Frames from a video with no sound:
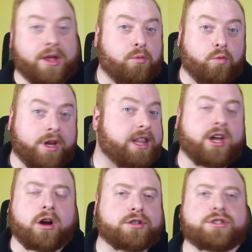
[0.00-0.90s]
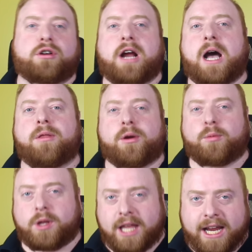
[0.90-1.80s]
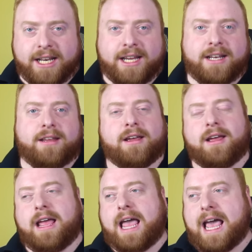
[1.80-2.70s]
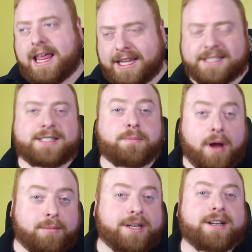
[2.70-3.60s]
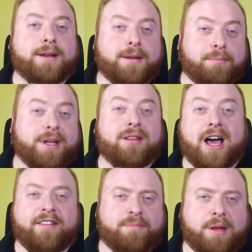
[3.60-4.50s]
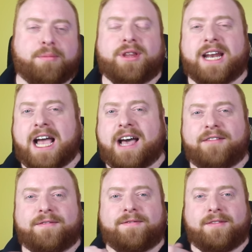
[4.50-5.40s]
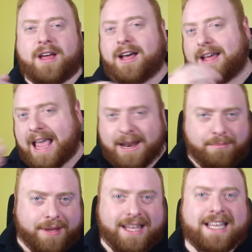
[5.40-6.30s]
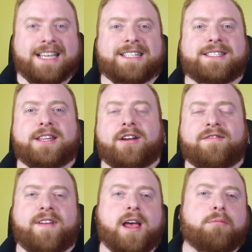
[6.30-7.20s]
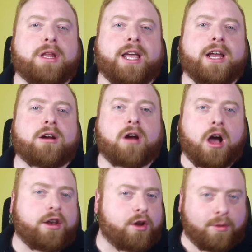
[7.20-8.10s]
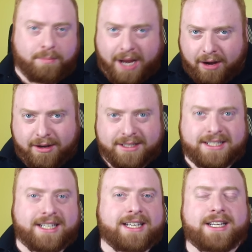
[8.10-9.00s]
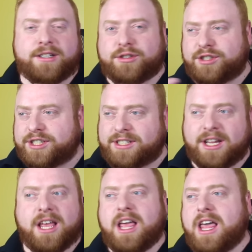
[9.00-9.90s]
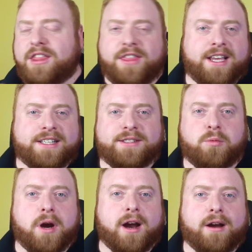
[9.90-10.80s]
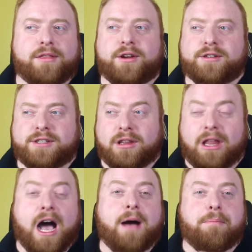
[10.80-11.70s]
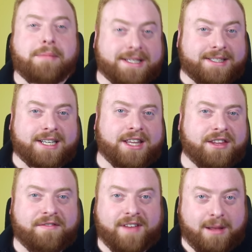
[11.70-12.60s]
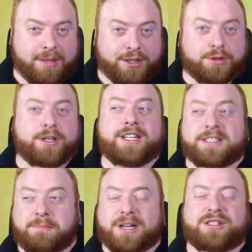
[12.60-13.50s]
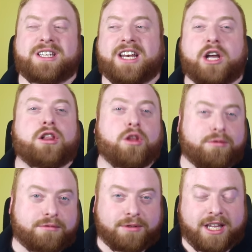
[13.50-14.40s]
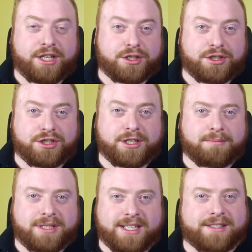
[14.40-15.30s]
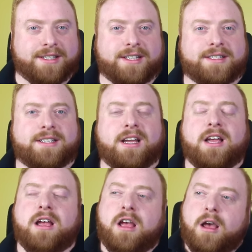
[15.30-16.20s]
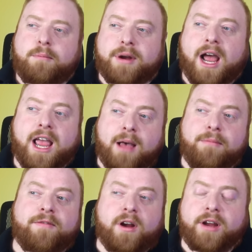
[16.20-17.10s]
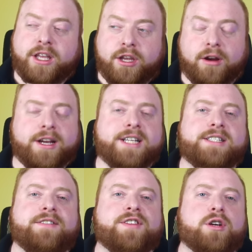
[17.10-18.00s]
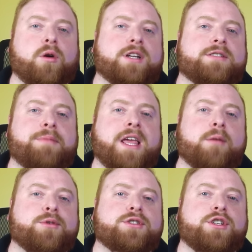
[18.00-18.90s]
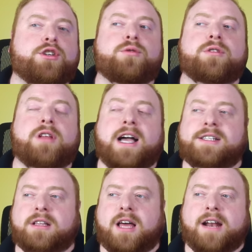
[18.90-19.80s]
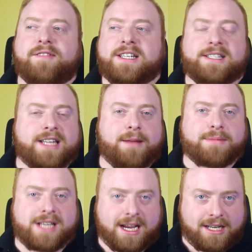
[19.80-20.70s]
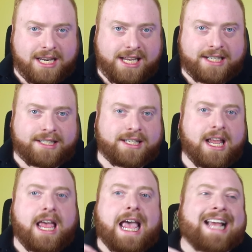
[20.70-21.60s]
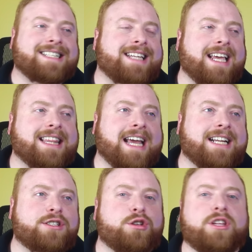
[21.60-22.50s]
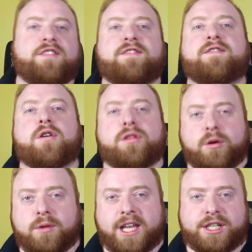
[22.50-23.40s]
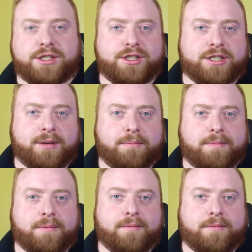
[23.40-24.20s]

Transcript: they really aren't sure how they're related. And this is probably going to be a lot of people that have NPEs in their family or unknown parentage or just things where there's a lot missing in the family tree, especially in a close relationship distance. But I am very curious if they're going to be able to utilize a lot of these same techniques and take that into the further relationship